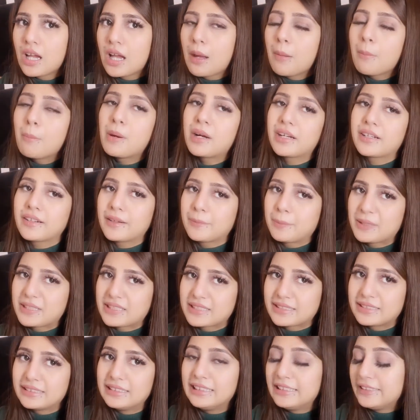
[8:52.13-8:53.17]
but I
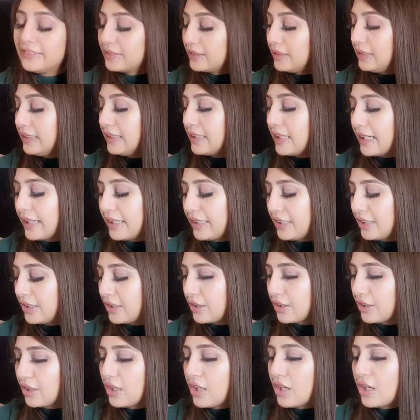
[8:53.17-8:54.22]
personally really like
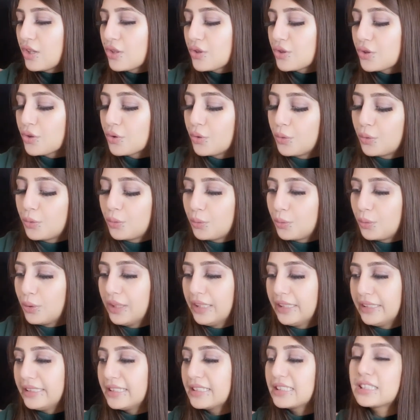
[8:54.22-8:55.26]
it. So
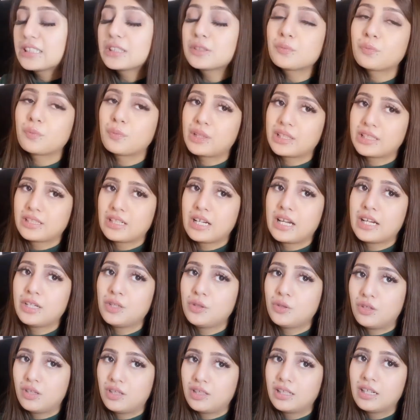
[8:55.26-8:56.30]
this is what I
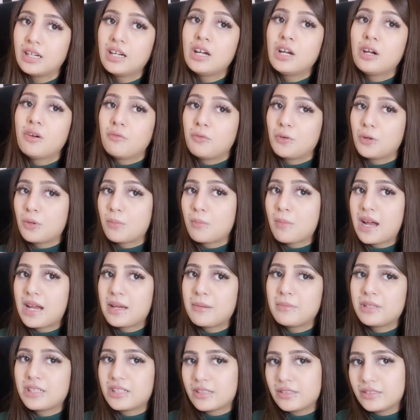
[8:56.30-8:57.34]
got for my
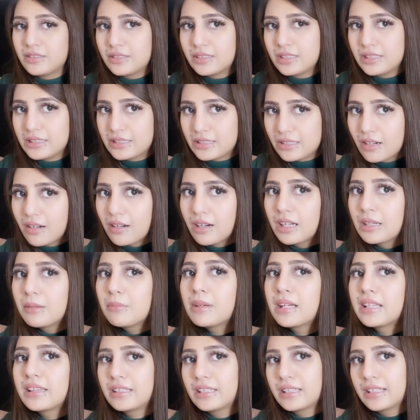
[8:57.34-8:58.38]
maternity time,
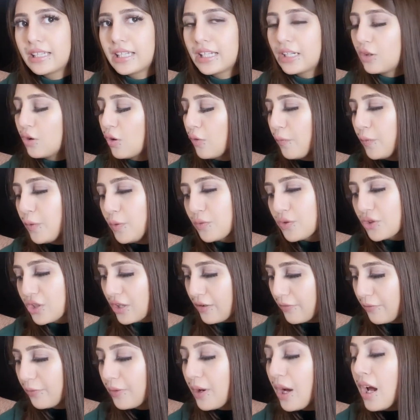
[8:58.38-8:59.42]
and then I got few
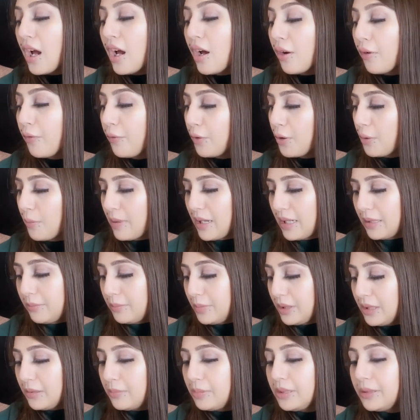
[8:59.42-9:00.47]
stuff for my
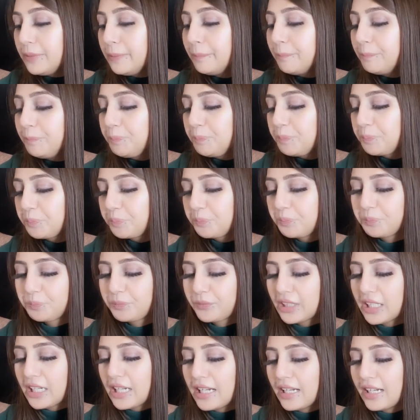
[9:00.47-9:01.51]
baby.
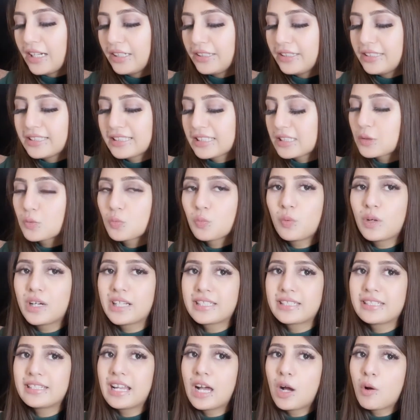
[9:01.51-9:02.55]
This is
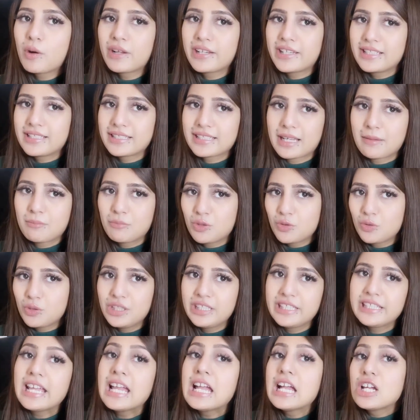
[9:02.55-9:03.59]
what nowadays I'm
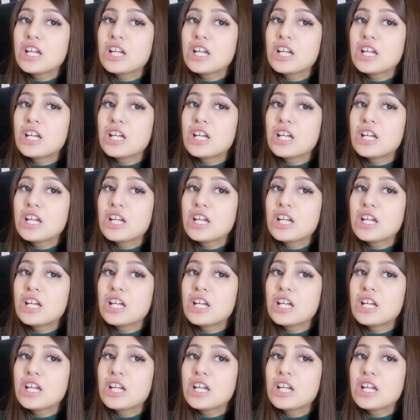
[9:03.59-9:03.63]
doing,